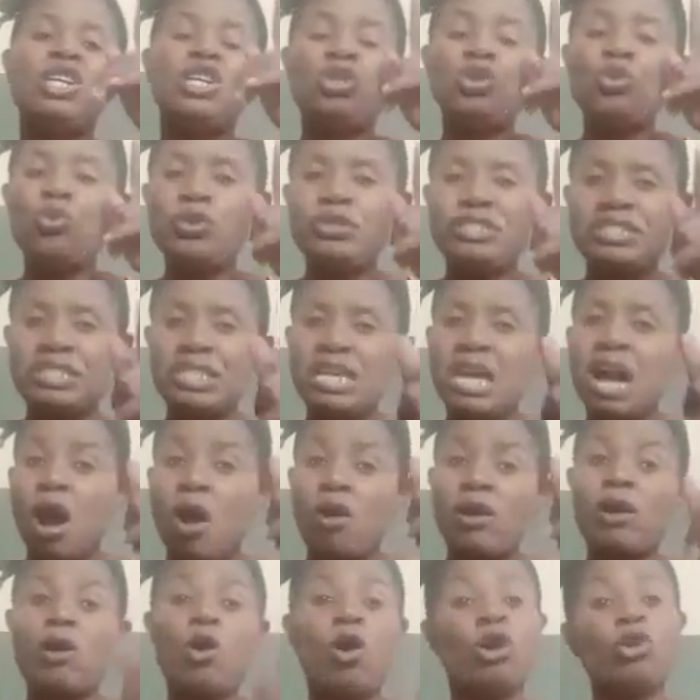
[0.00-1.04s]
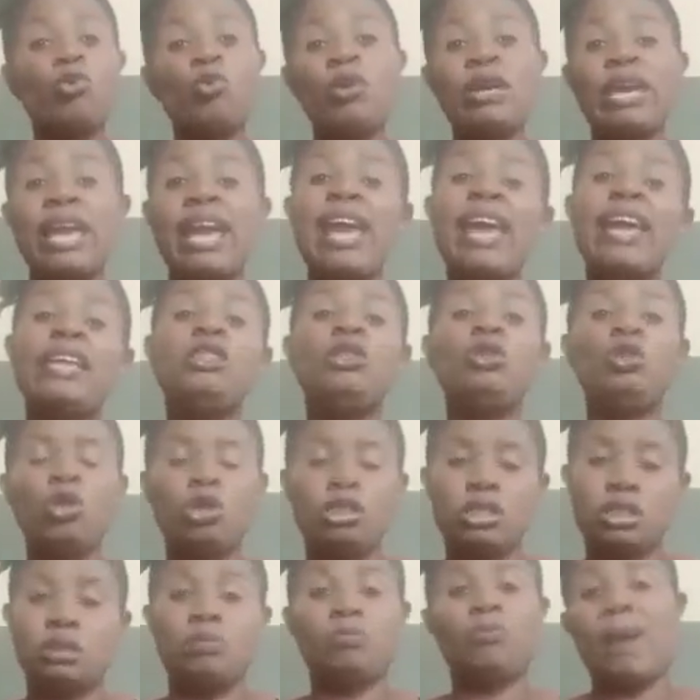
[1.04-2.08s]
You will see how God will end
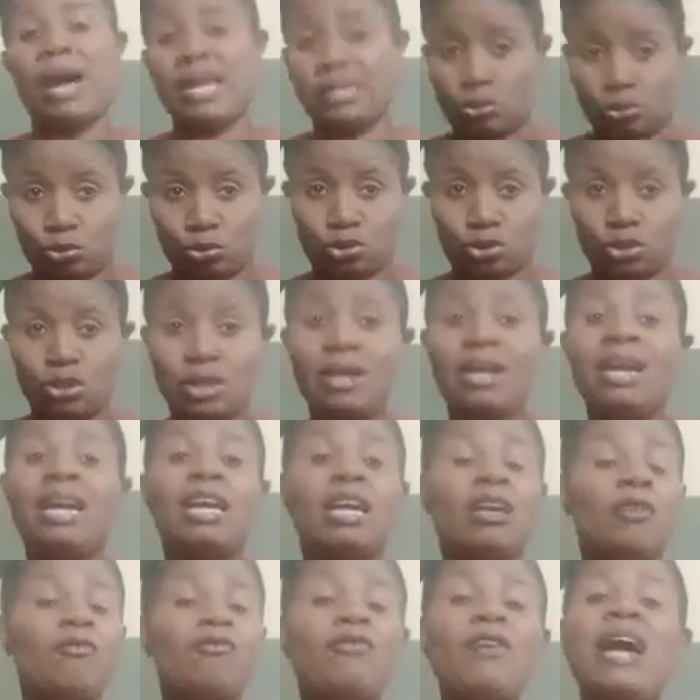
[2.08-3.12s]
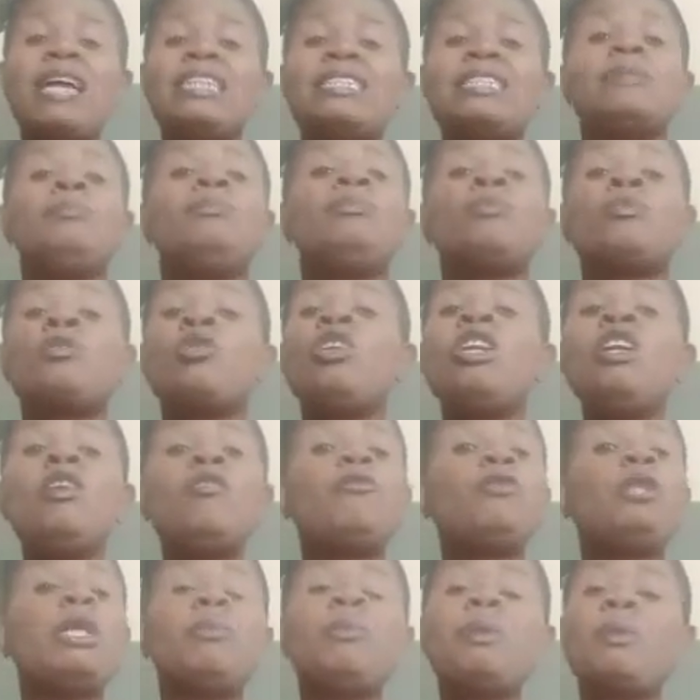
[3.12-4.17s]
those battles. In fact,
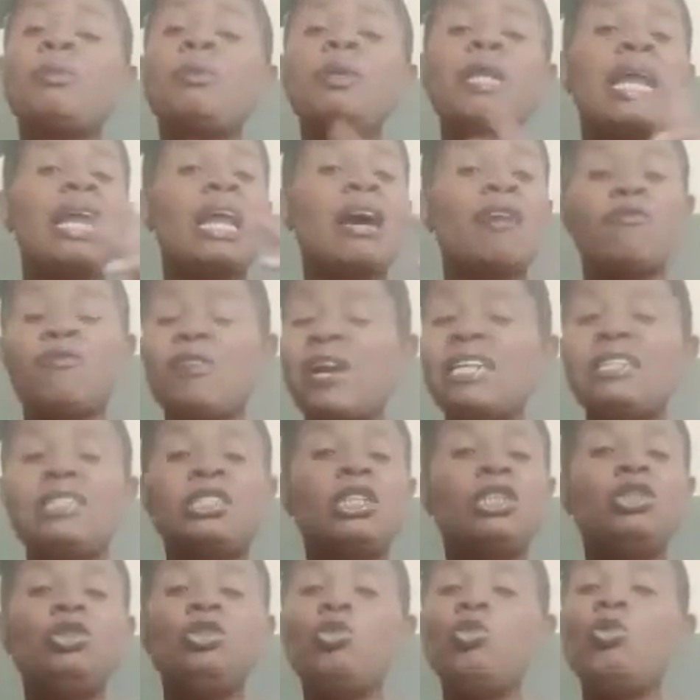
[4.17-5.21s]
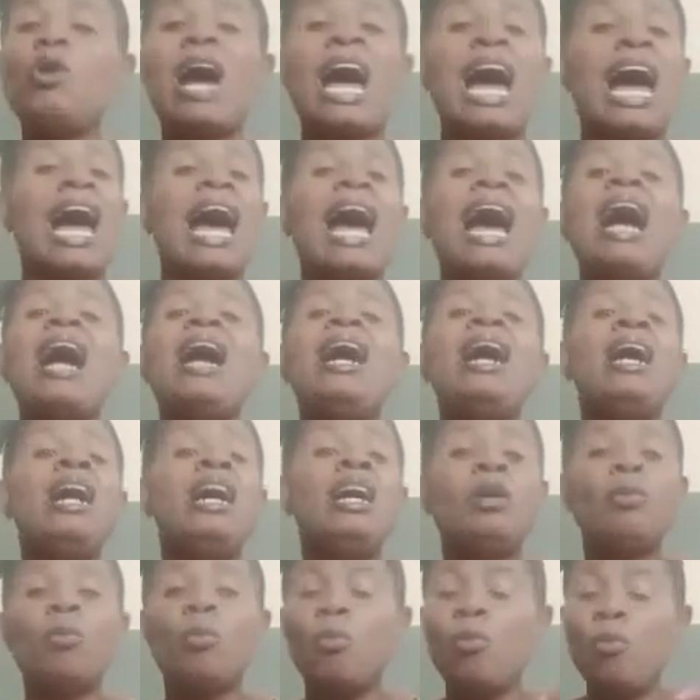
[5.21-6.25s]
if the people that are fighting you are
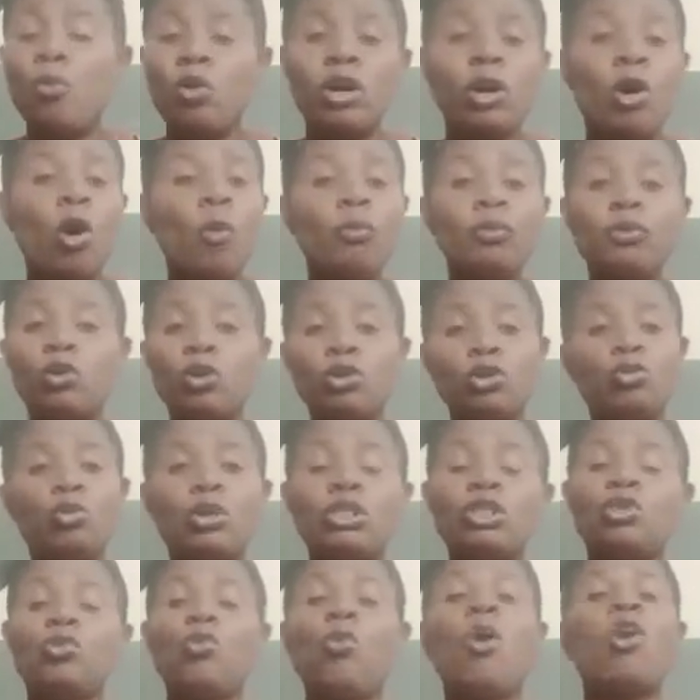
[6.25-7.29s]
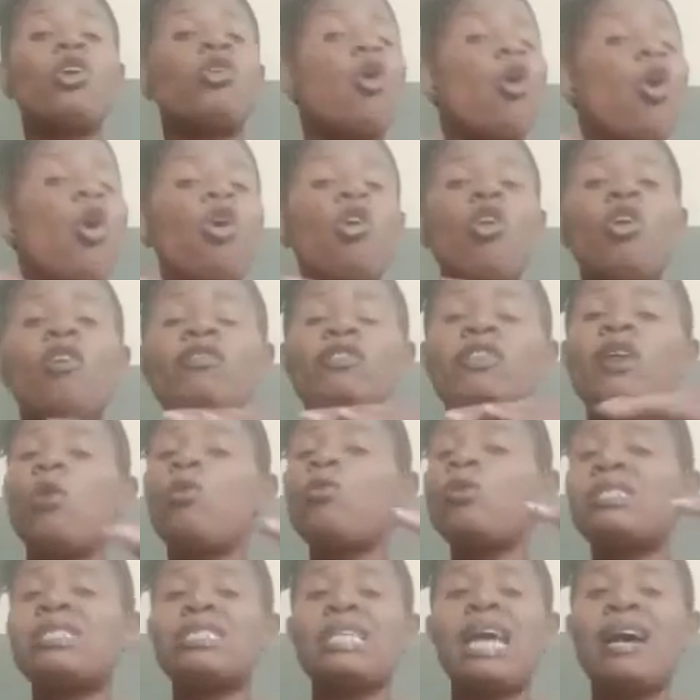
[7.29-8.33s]
up to 21, all of
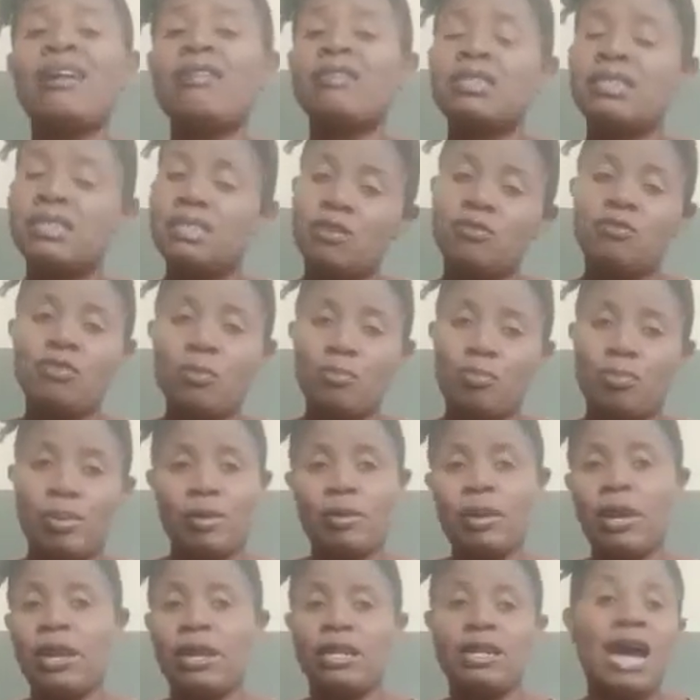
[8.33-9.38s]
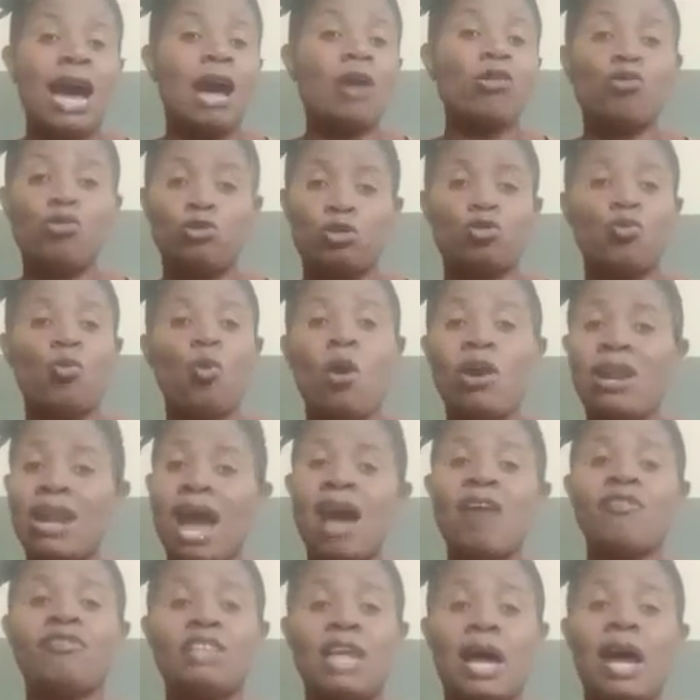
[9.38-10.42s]
them will start receiving arrows one
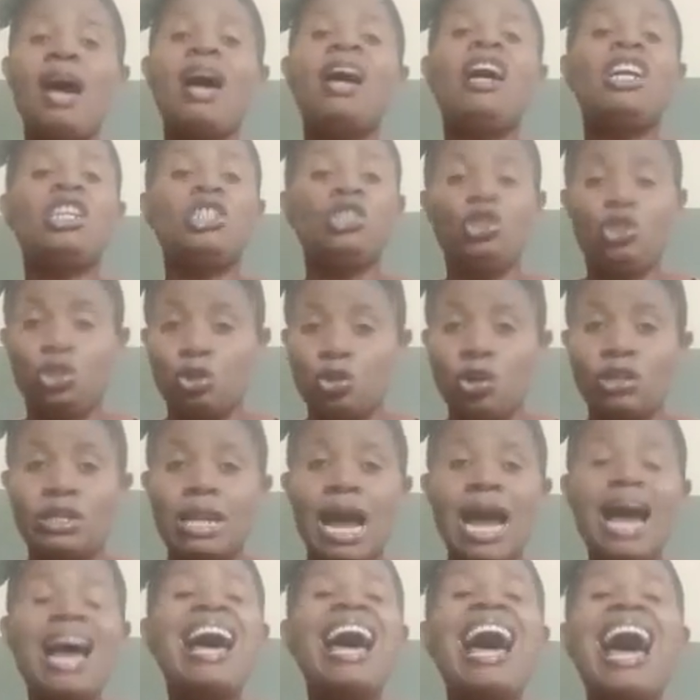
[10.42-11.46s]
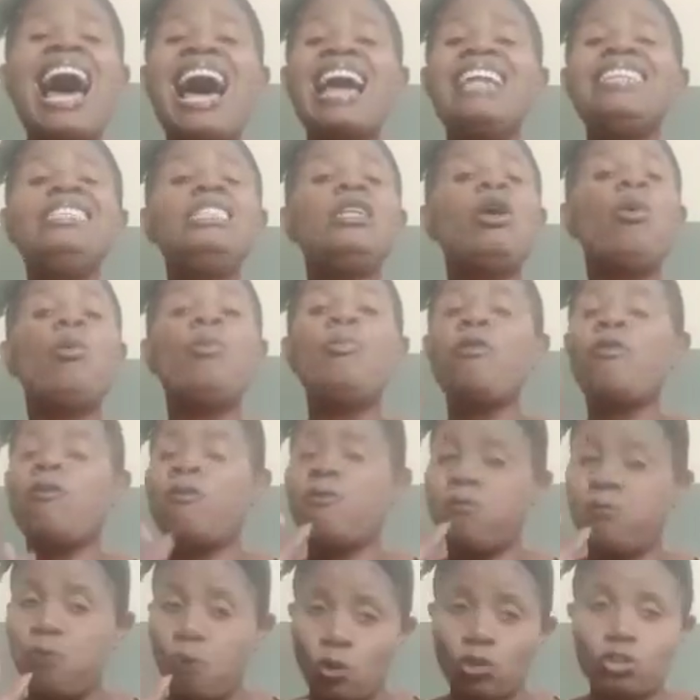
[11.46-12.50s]
after the other, and they will be
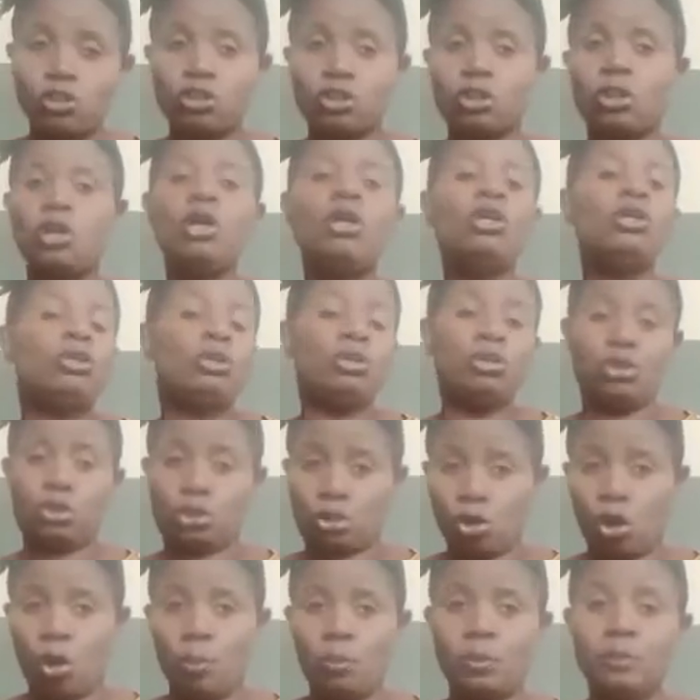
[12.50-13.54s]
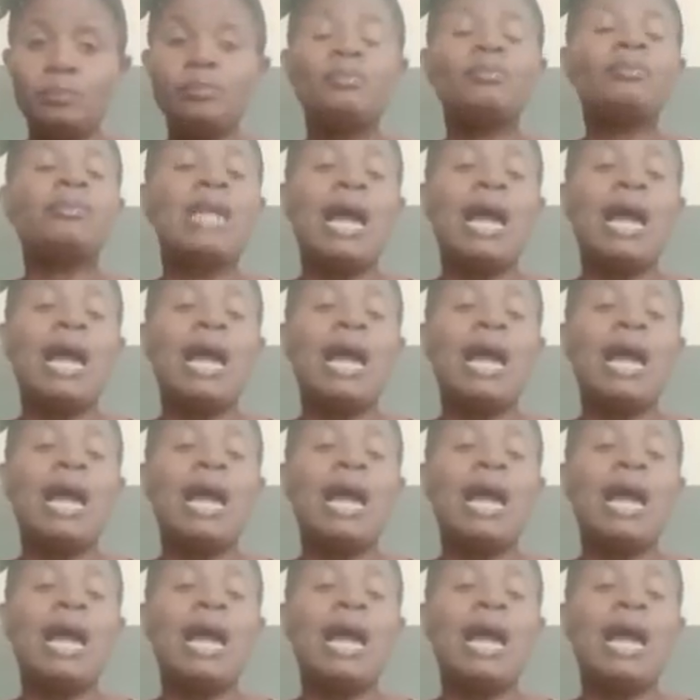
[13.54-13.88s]
forced to stop.